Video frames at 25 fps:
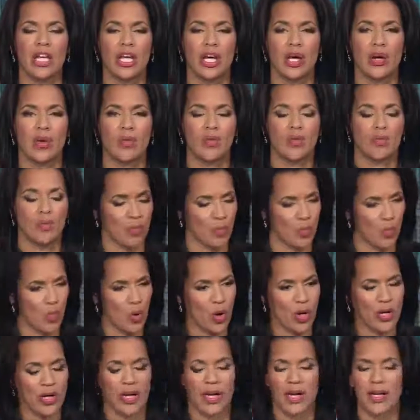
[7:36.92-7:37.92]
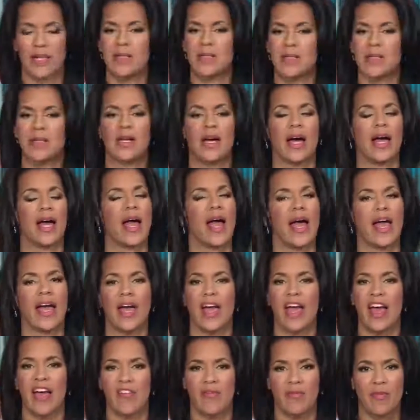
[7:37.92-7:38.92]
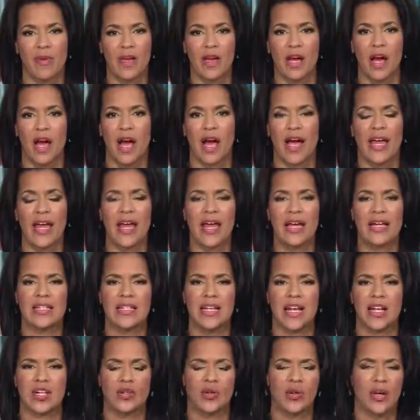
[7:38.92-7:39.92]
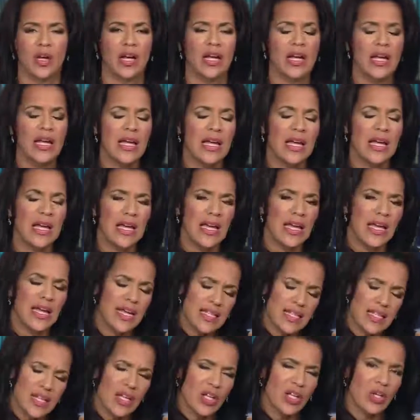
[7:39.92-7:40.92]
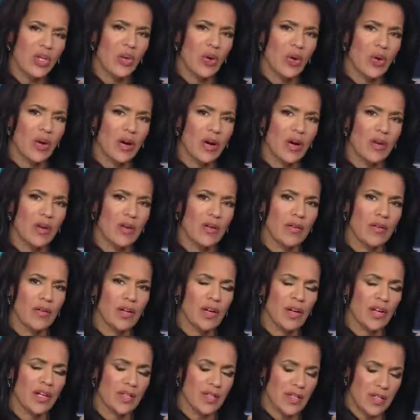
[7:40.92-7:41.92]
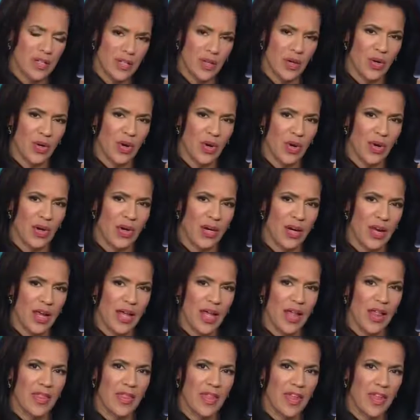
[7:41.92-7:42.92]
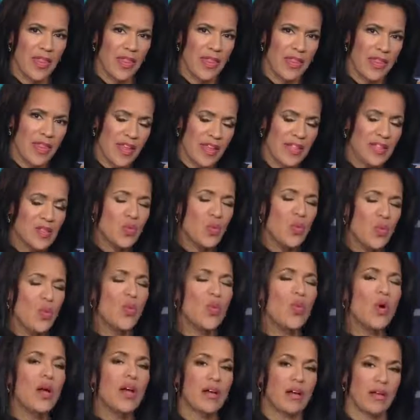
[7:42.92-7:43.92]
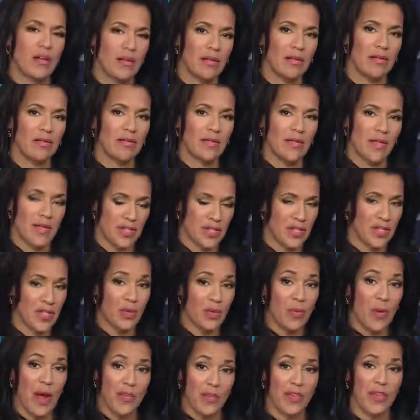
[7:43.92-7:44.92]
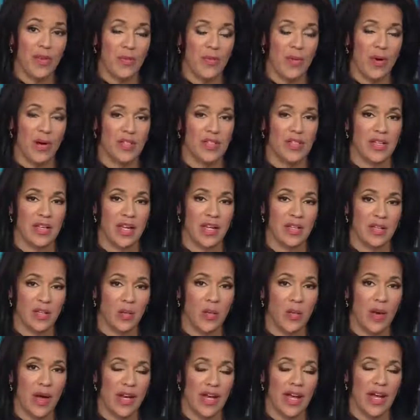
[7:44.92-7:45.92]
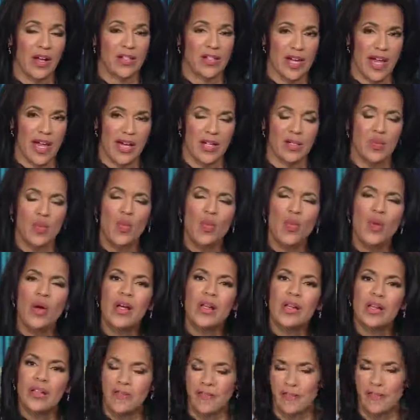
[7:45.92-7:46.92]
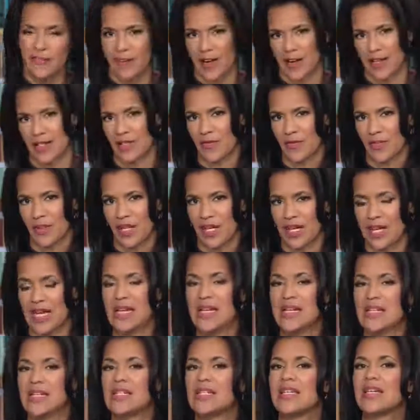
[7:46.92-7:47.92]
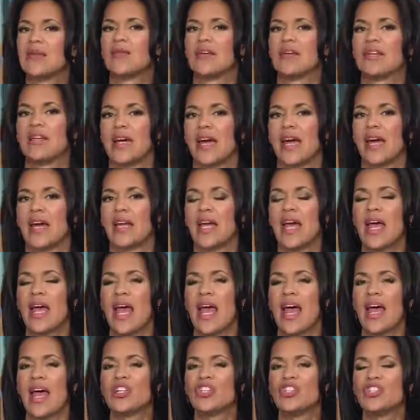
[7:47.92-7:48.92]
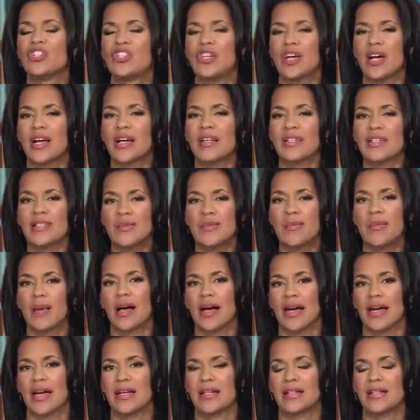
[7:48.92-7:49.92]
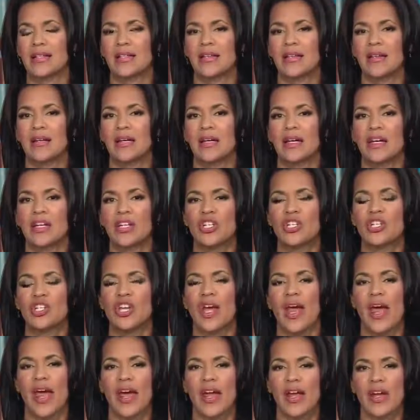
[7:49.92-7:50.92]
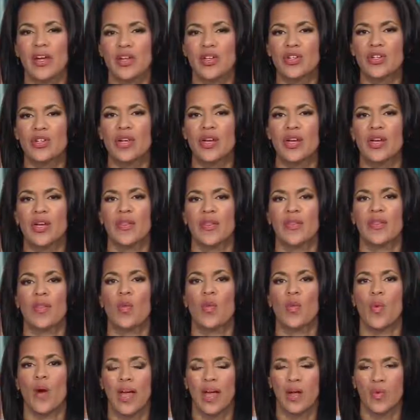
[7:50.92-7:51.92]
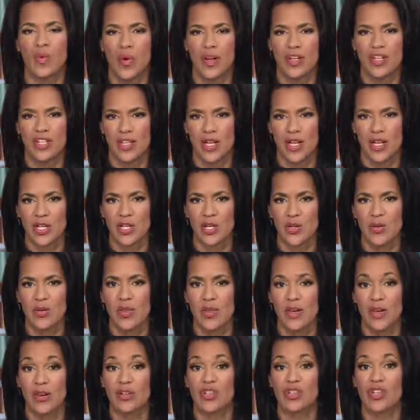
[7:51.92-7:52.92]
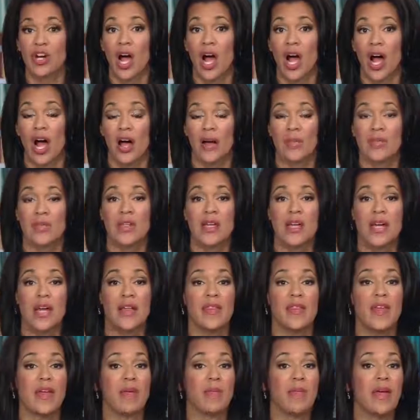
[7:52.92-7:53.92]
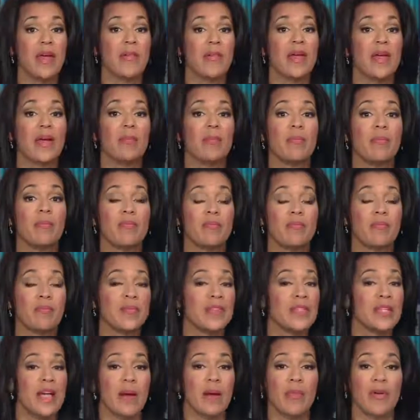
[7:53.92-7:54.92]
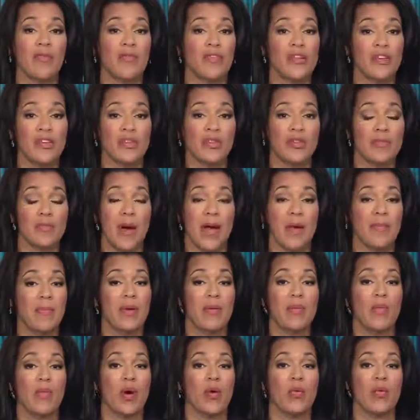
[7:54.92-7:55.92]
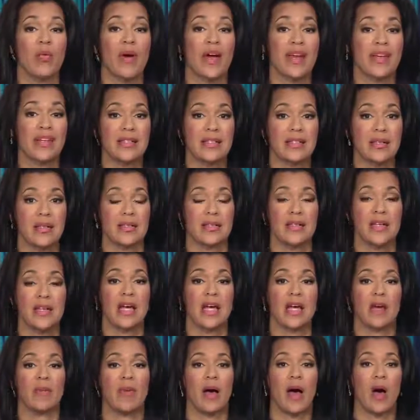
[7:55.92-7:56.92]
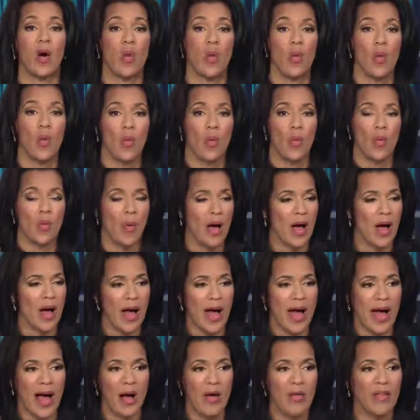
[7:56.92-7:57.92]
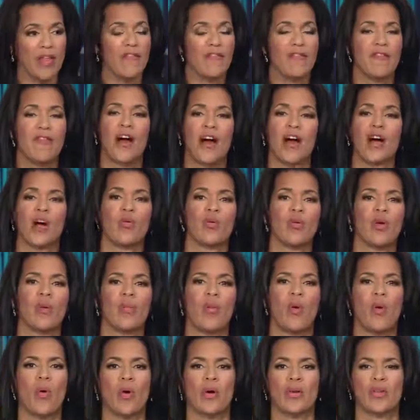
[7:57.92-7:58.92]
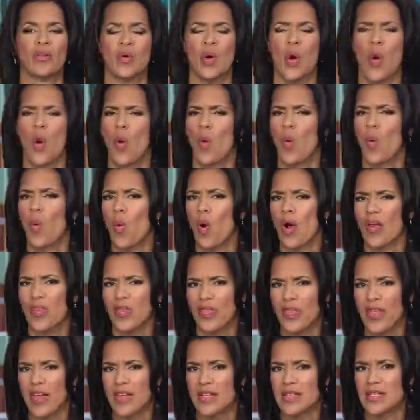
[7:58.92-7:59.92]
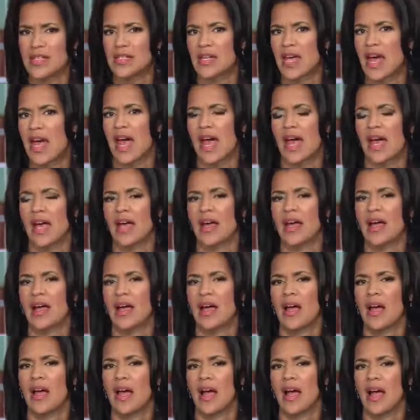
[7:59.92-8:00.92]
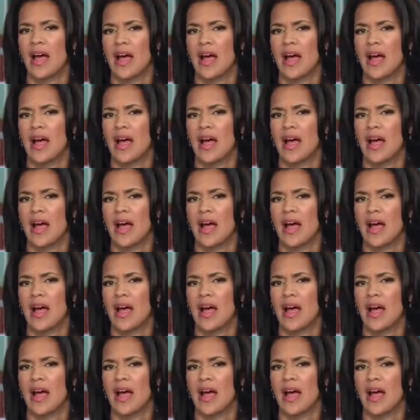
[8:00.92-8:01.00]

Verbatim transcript: you know, working at CIA, FBI, etc. Is it your concern that this will, this threat that the president and the White House has, will effectively intimidate and just might change the way in which they do their jobs? They may be a some officials might be more reticent about how they file reports, what they say